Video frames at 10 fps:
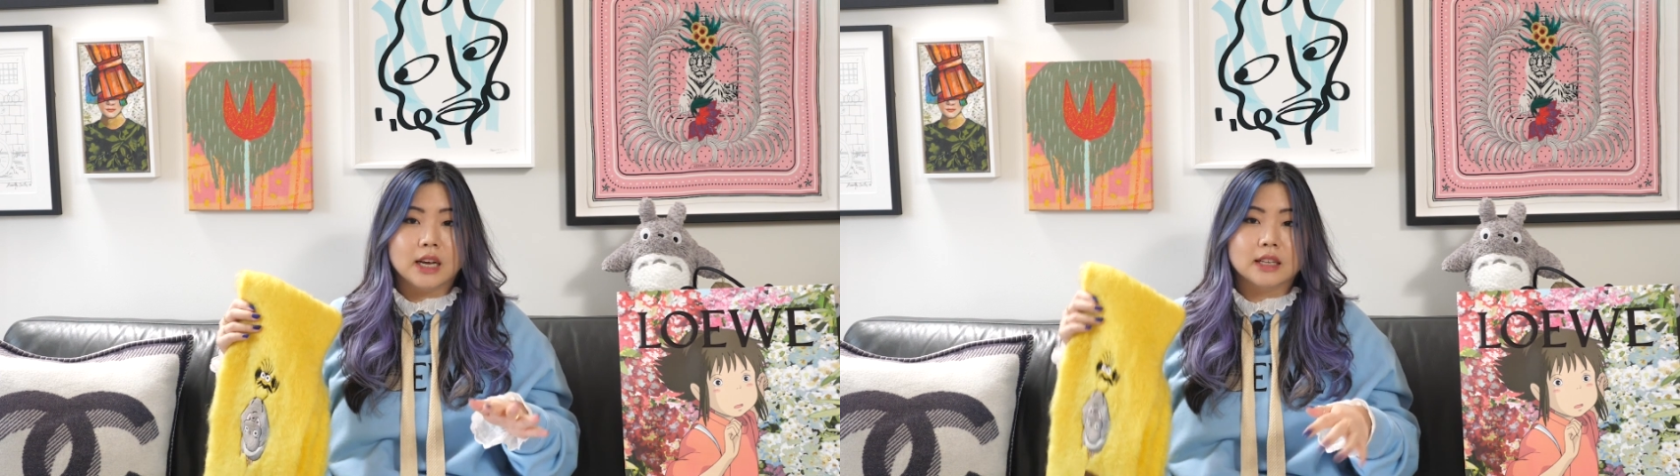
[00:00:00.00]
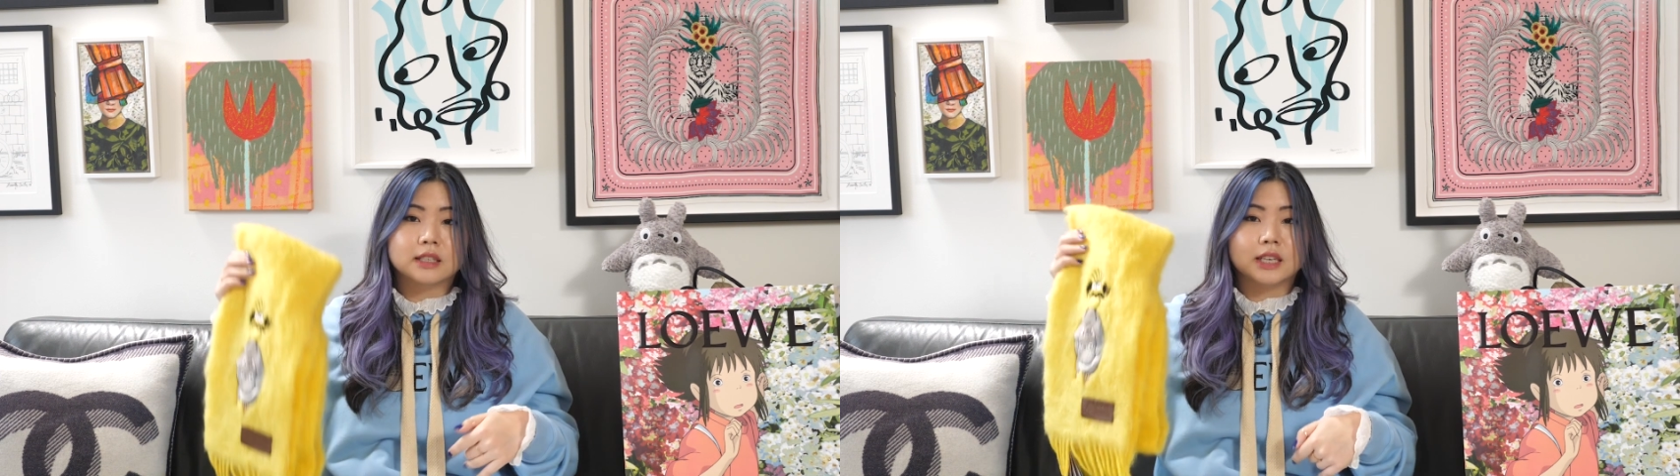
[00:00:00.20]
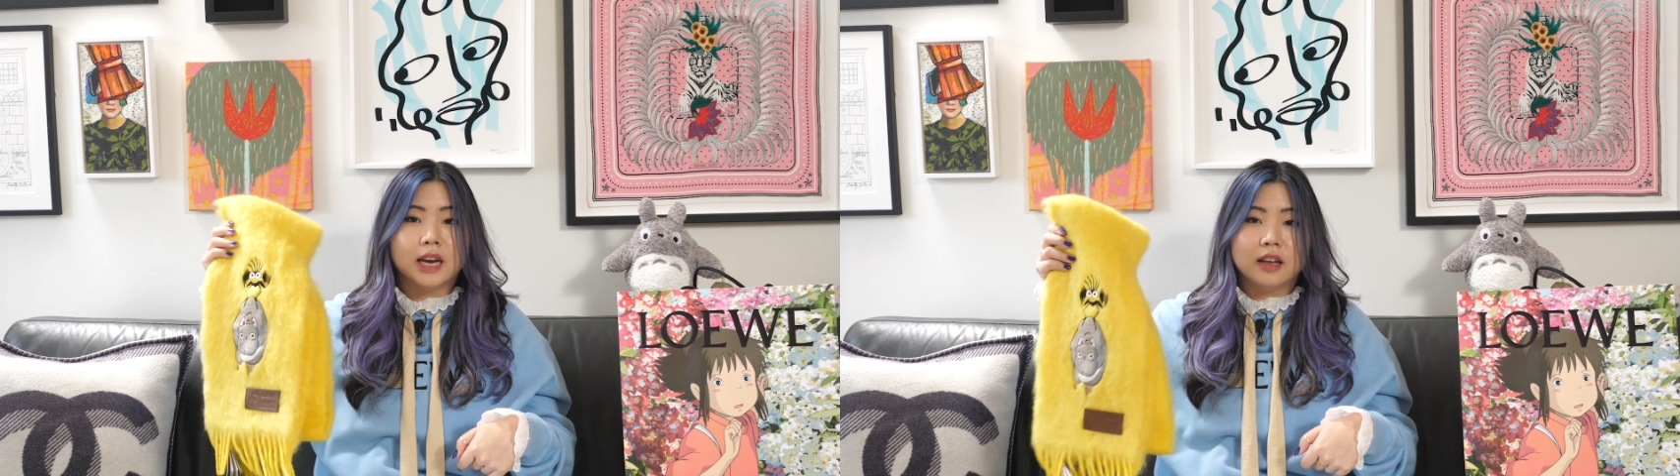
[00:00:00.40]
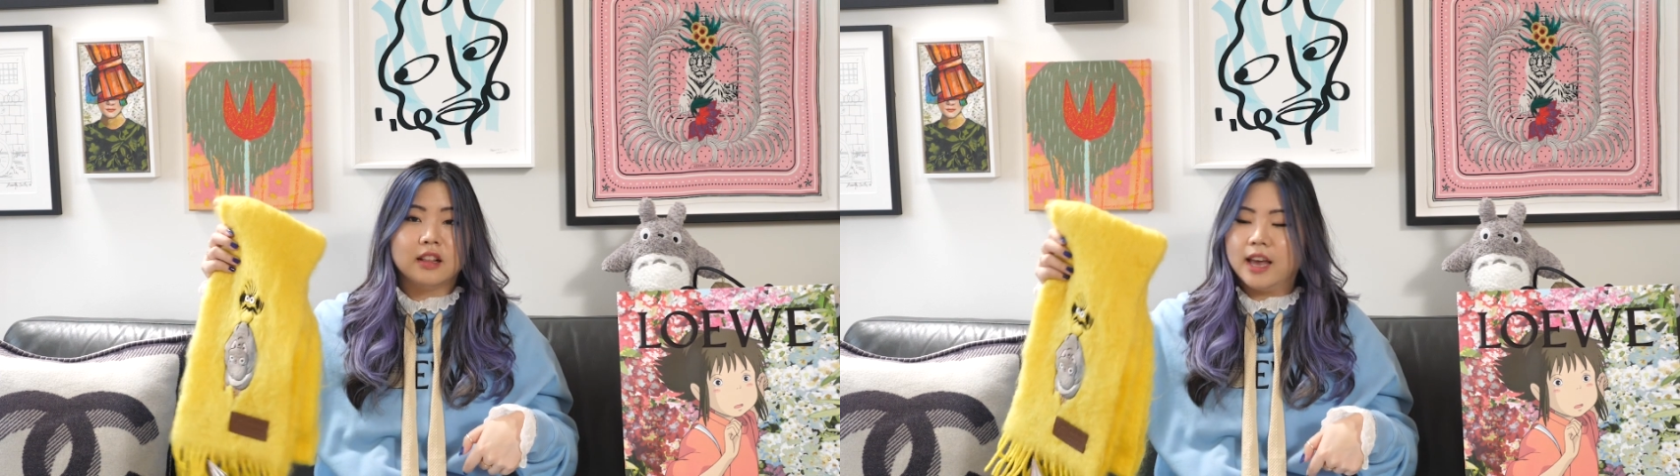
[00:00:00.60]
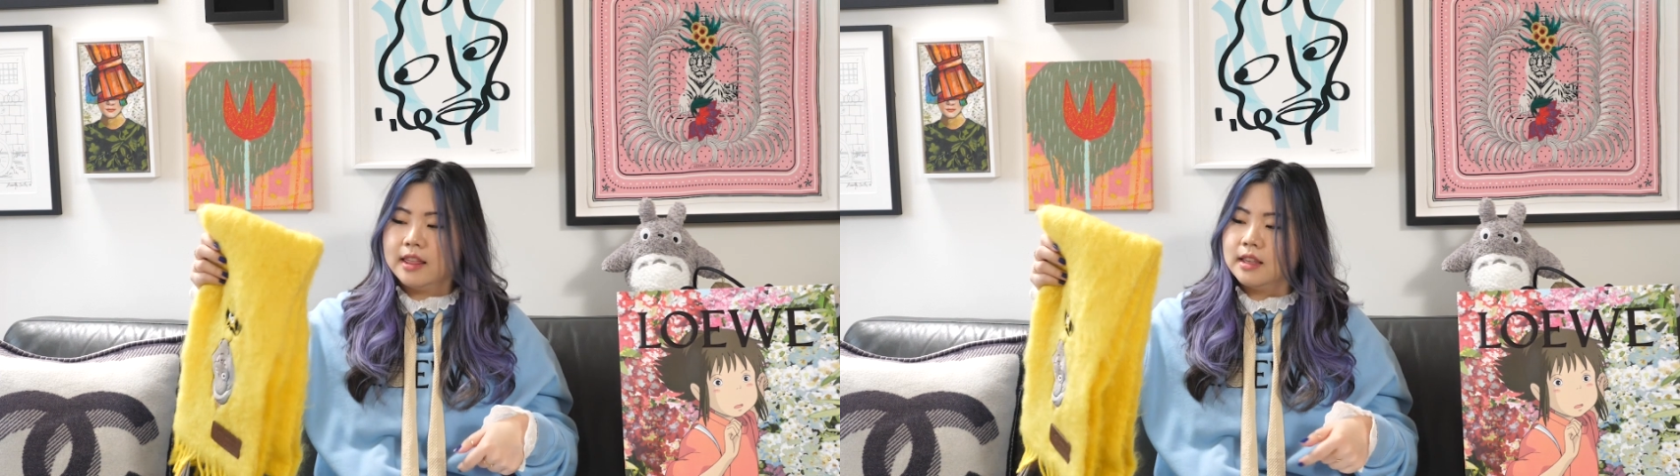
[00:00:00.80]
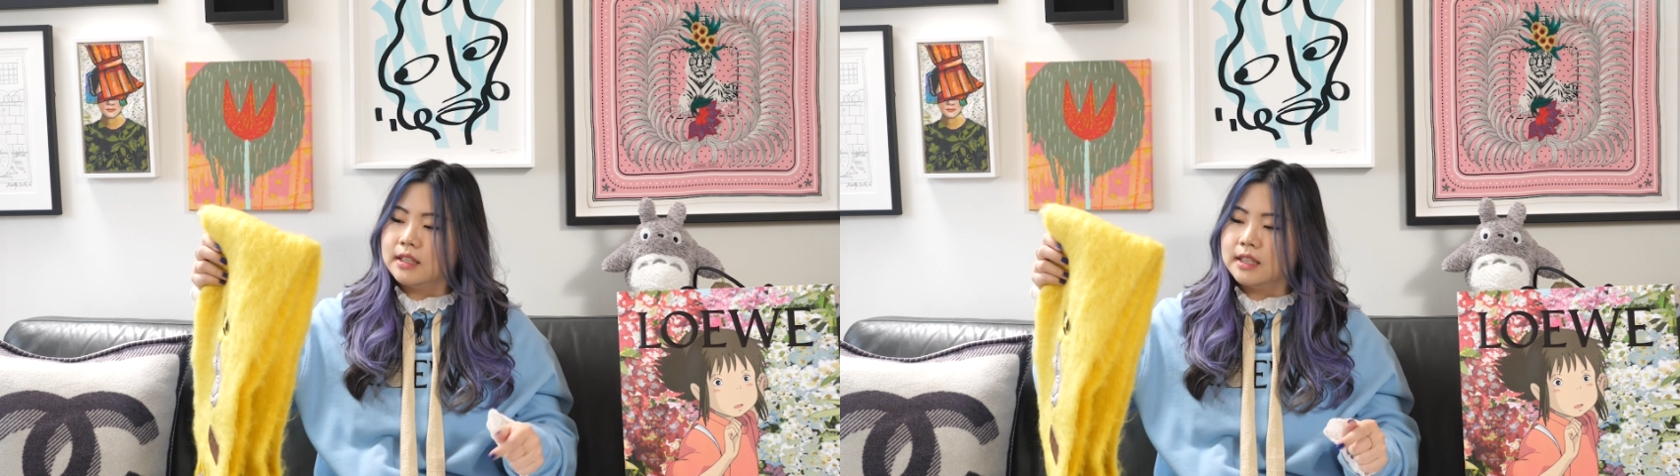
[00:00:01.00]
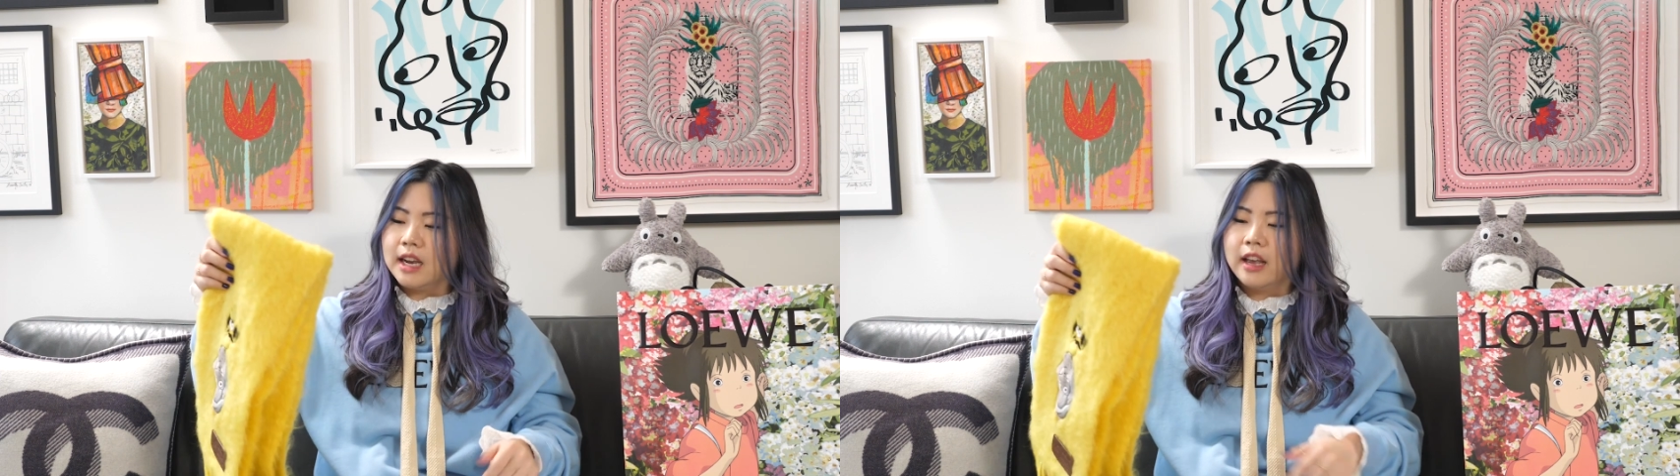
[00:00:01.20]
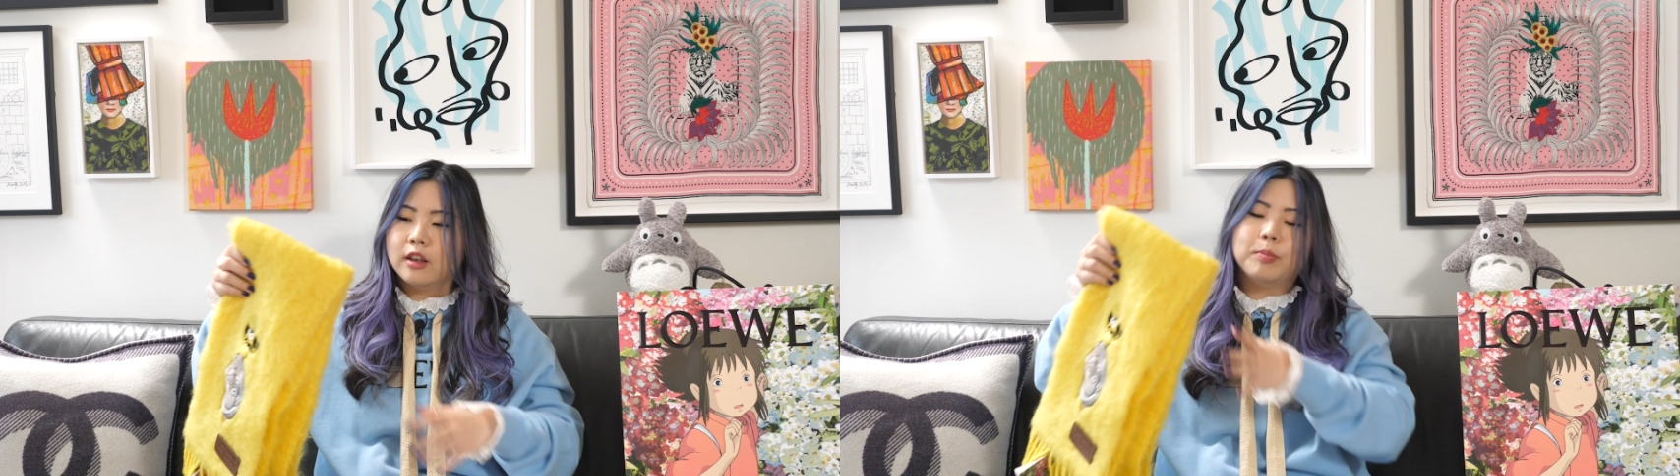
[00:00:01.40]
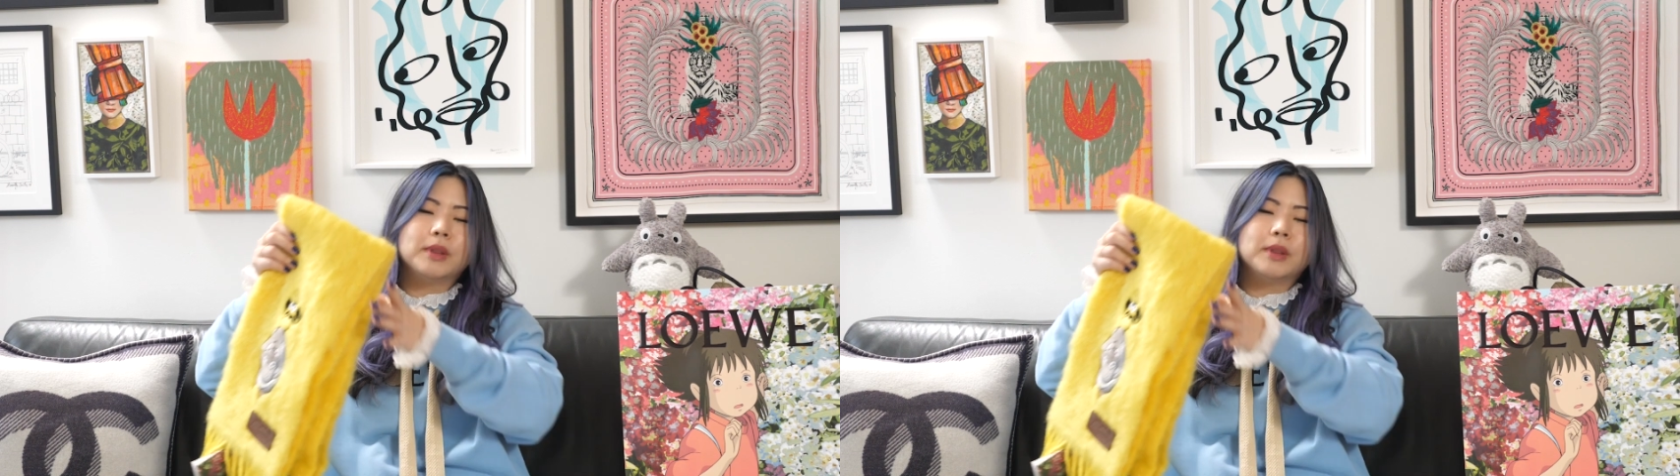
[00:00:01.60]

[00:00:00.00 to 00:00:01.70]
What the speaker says: that style and this style,